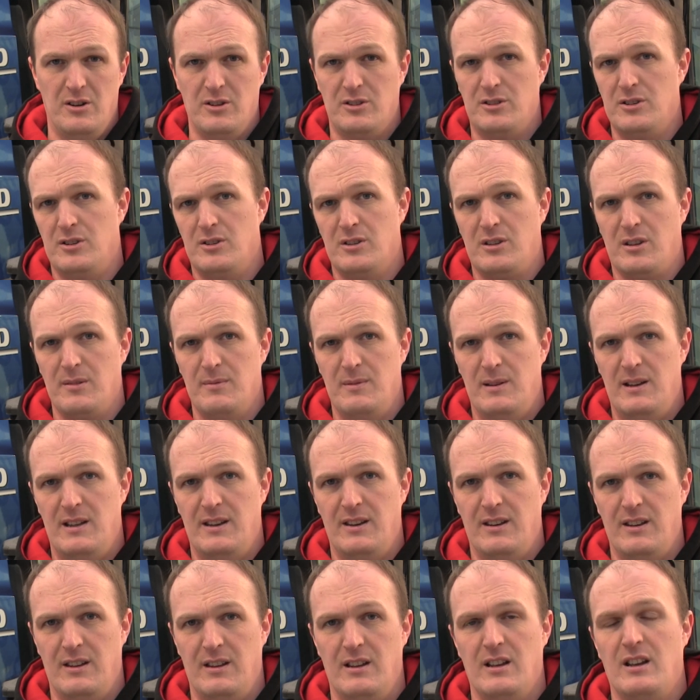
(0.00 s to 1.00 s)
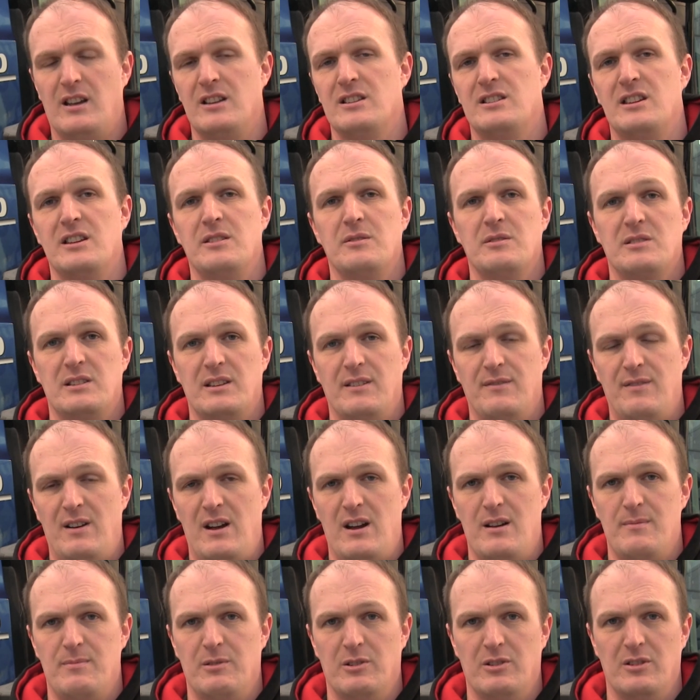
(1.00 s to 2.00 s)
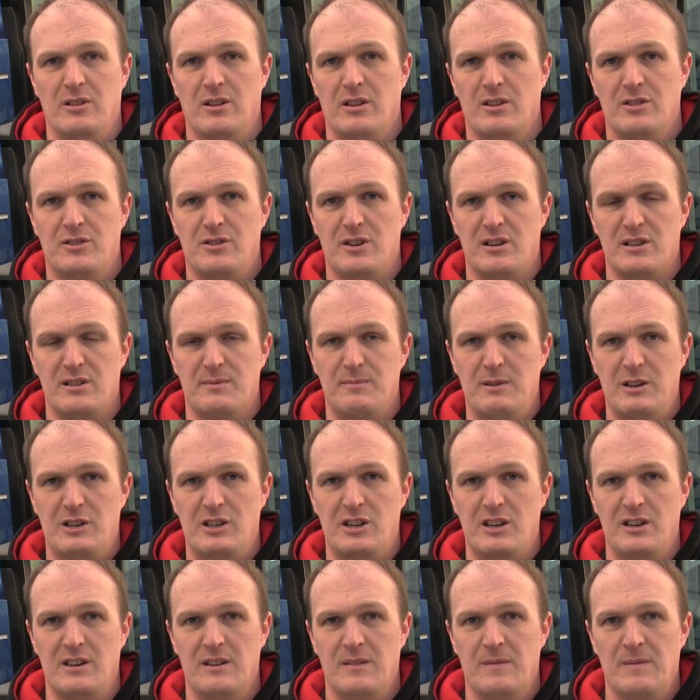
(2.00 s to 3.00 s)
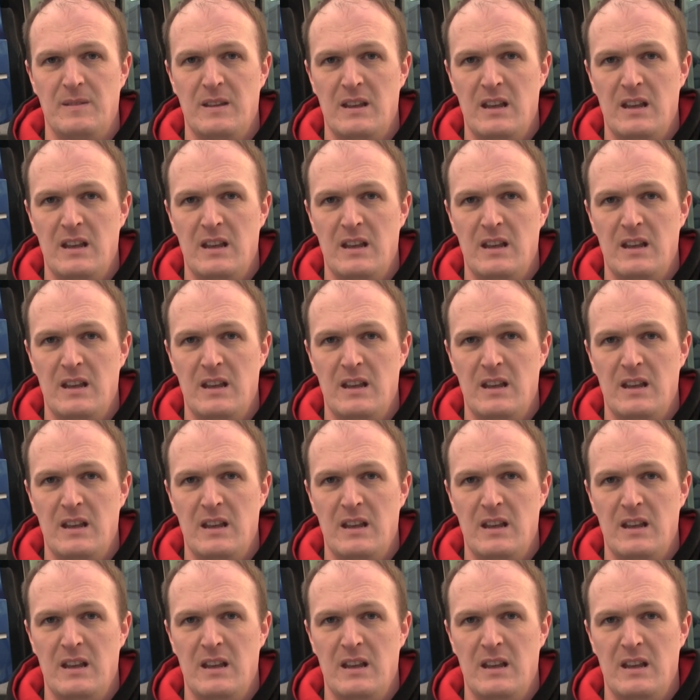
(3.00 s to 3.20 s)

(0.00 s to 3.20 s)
auto command continuously variable transmission,